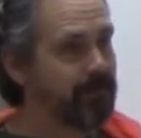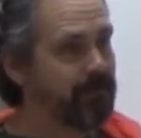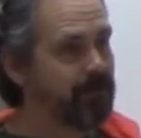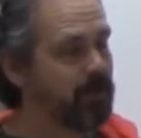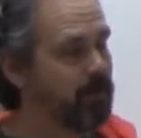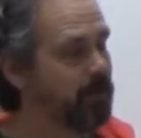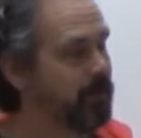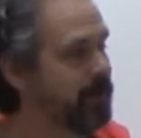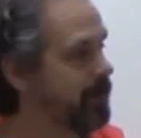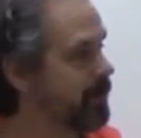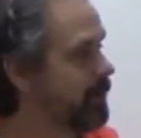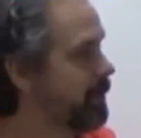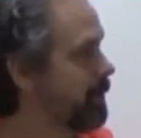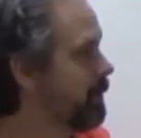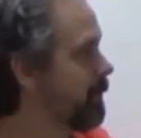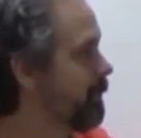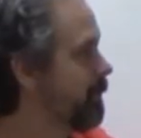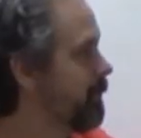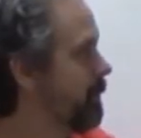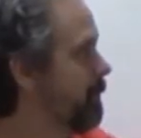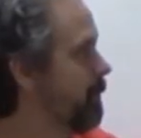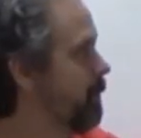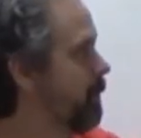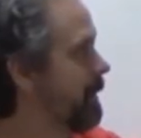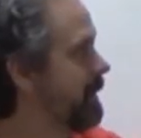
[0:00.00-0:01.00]
But we
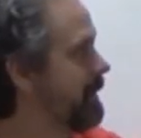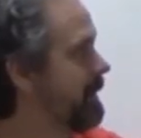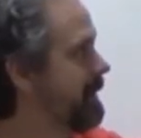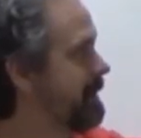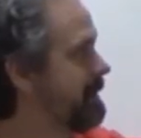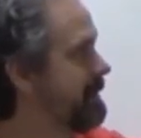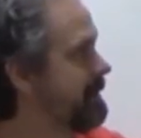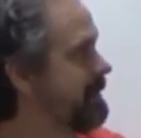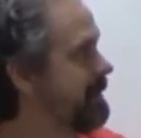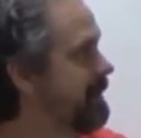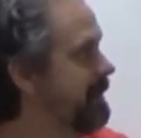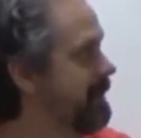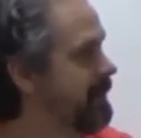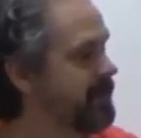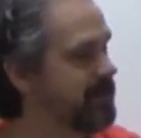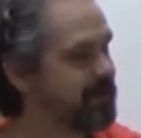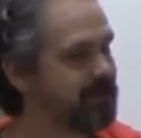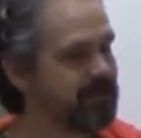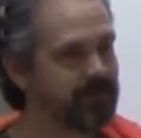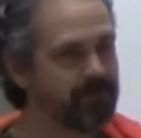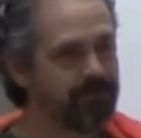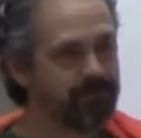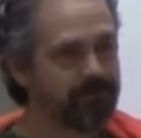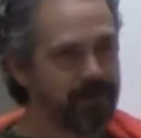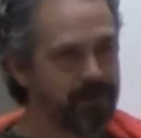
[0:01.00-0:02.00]
learn from
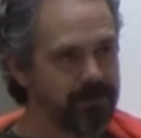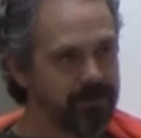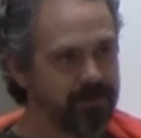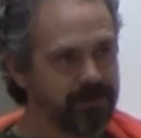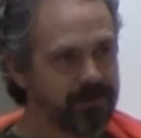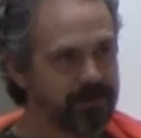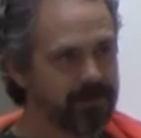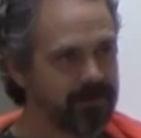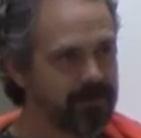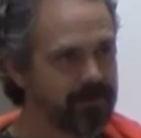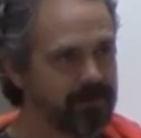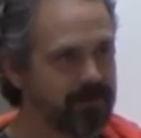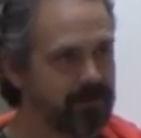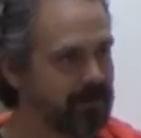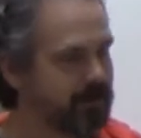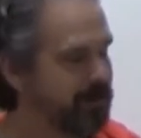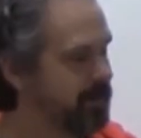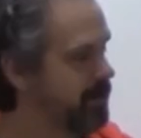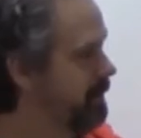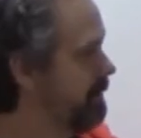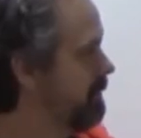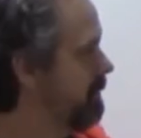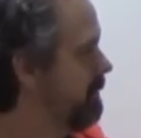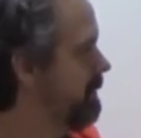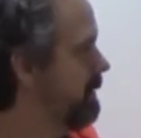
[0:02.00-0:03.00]
Wittgenstein's poker
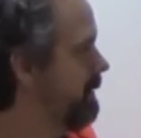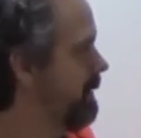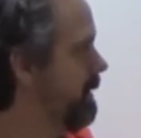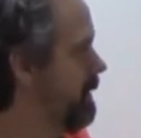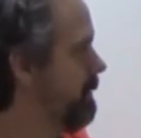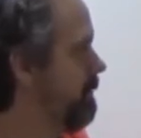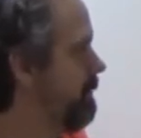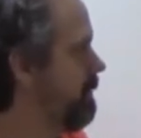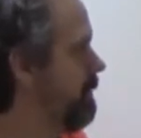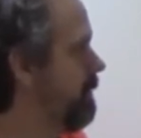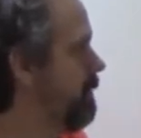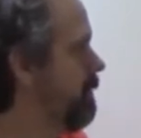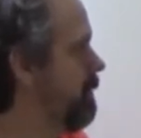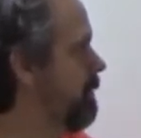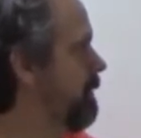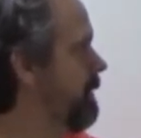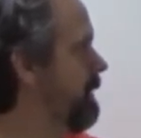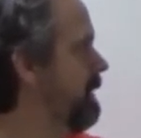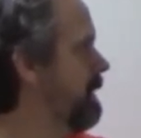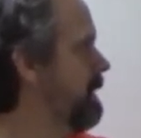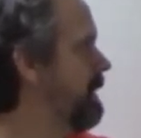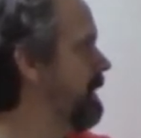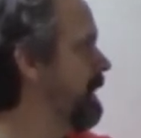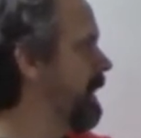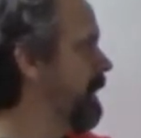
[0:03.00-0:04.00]
that even though
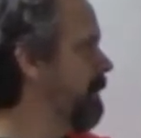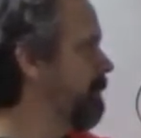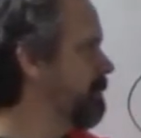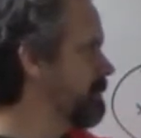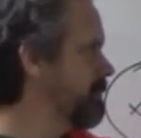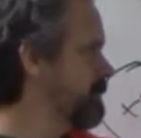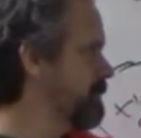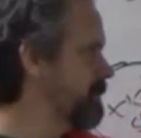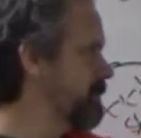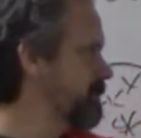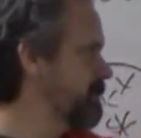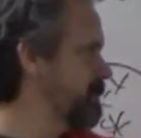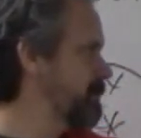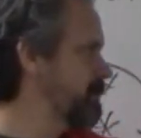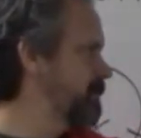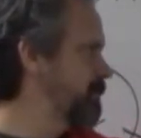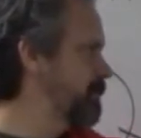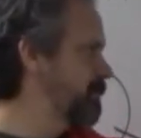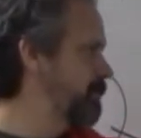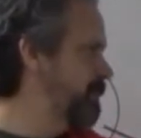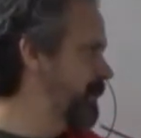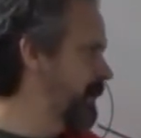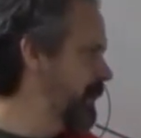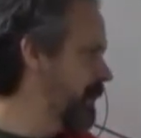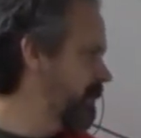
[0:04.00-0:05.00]
the accounts
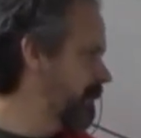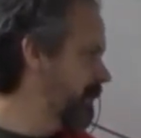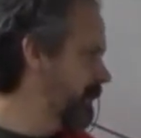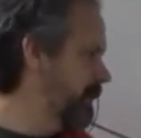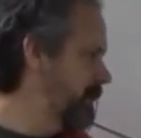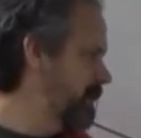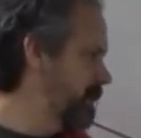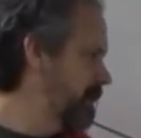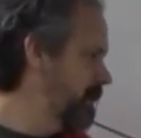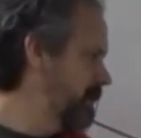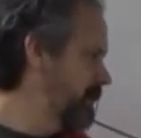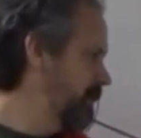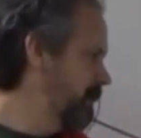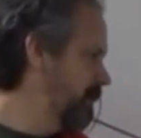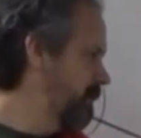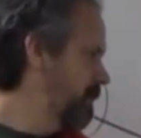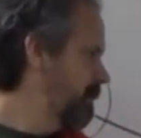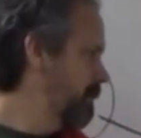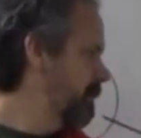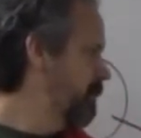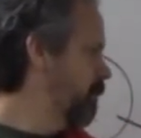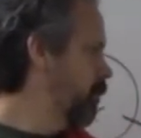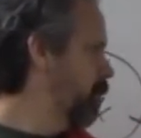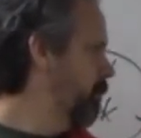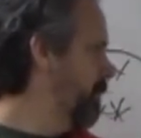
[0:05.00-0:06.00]
vary,
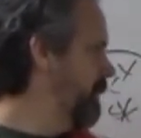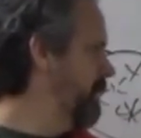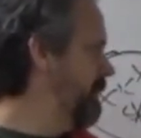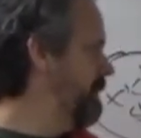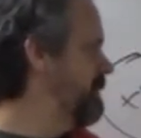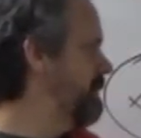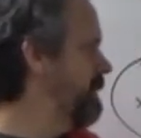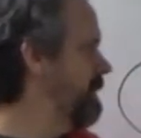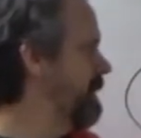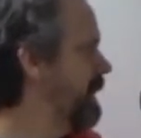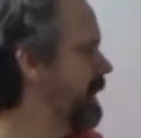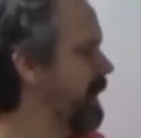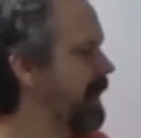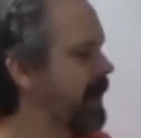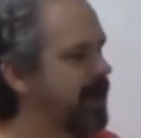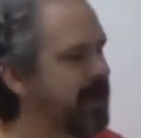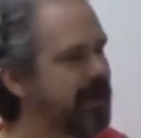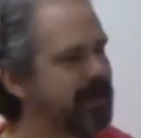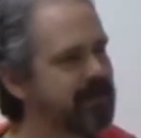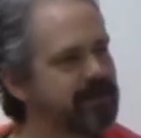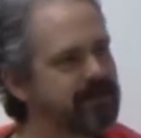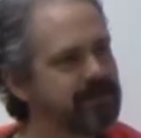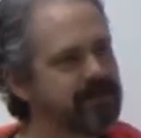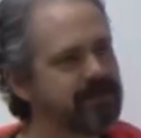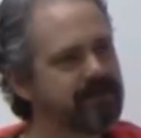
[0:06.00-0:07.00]
nobody
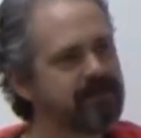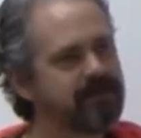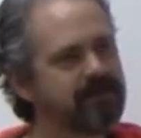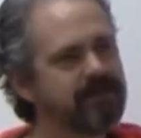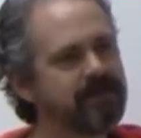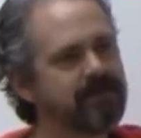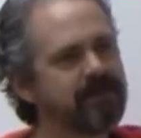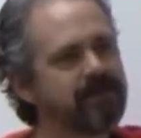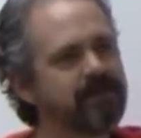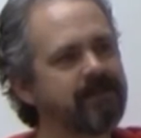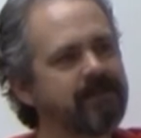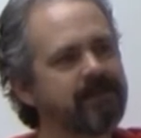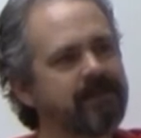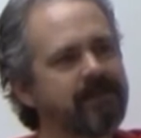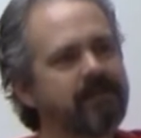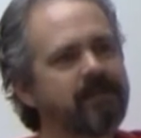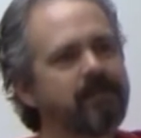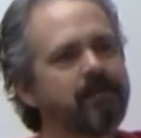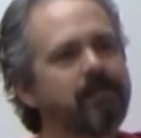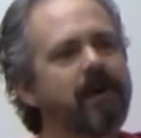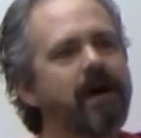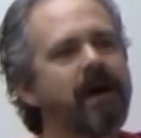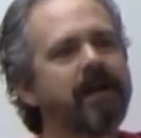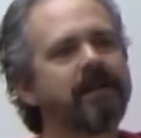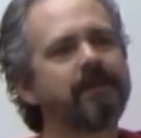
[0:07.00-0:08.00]
denies that
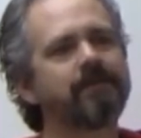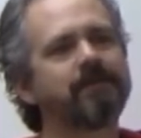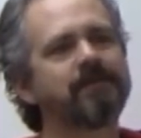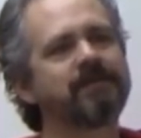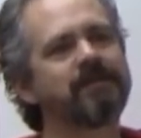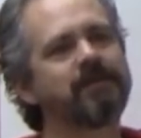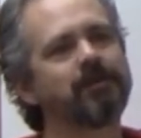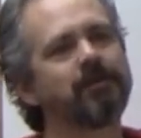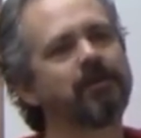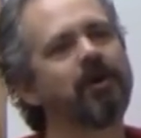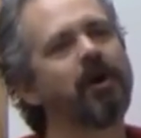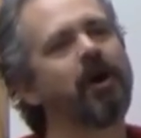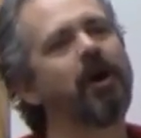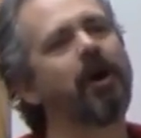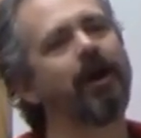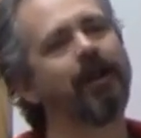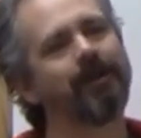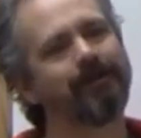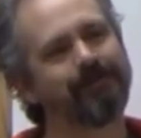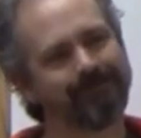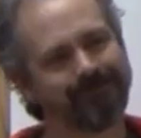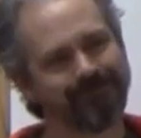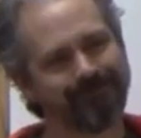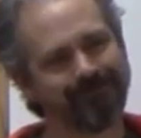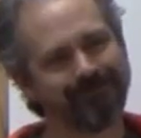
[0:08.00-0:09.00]
the body was still gone.